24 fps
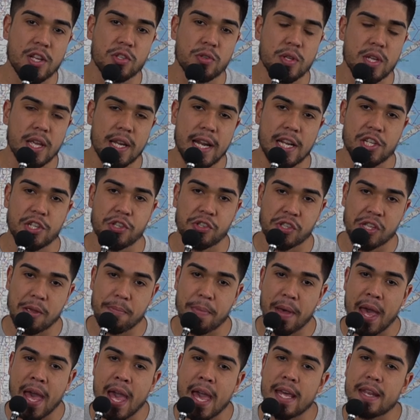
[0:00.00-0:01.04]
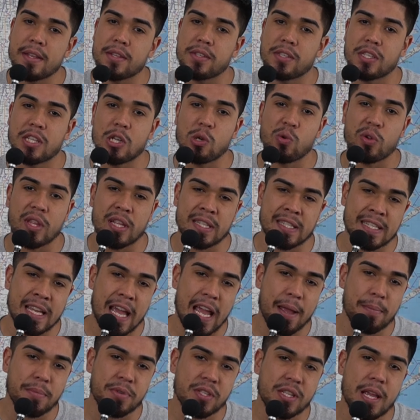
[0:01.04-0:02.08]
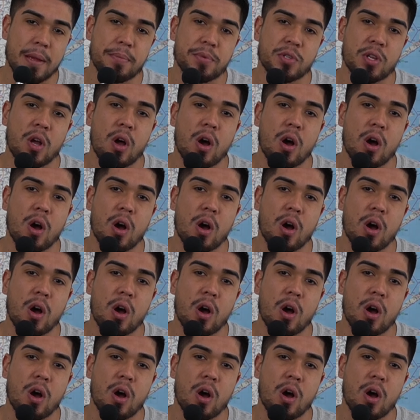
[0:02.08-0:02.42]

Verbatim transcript: so you can actually skip ahead and see where the timestamps